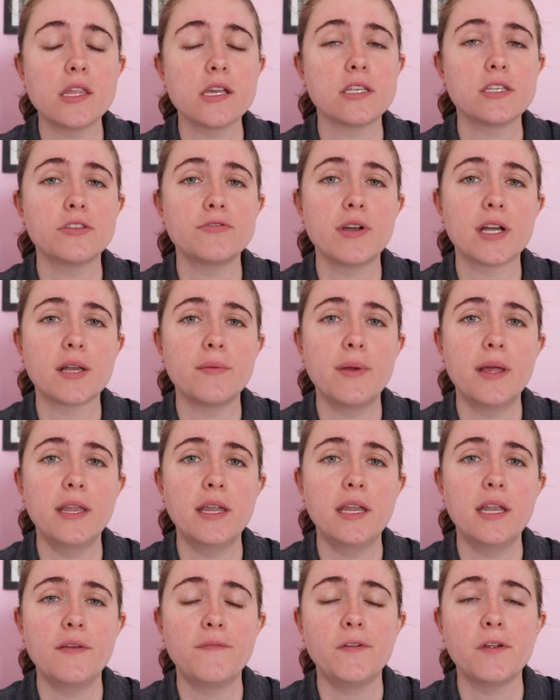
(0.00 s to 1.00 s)
This is
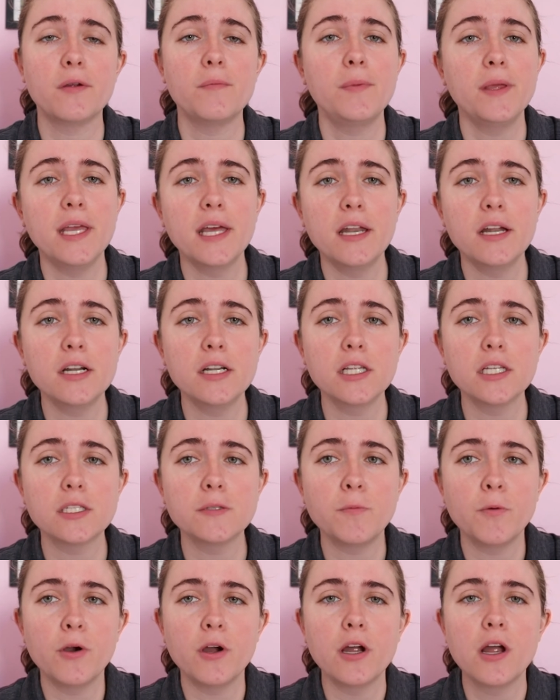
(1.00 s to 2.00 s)
recommended if you're a beginner to the
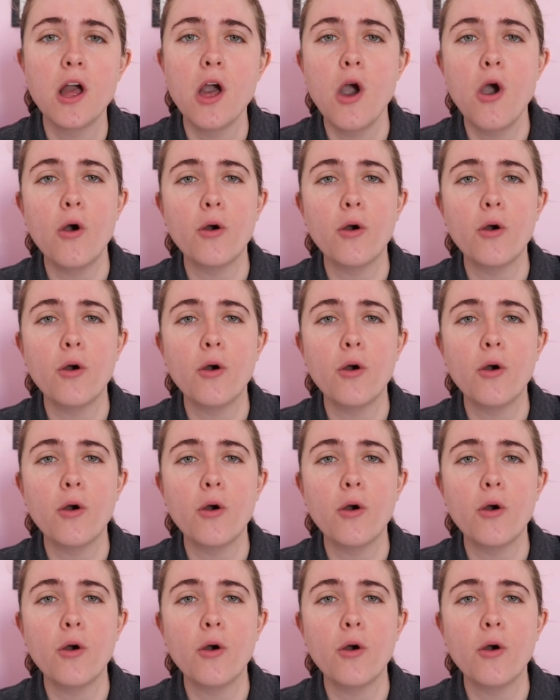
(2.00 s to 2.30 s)
sport,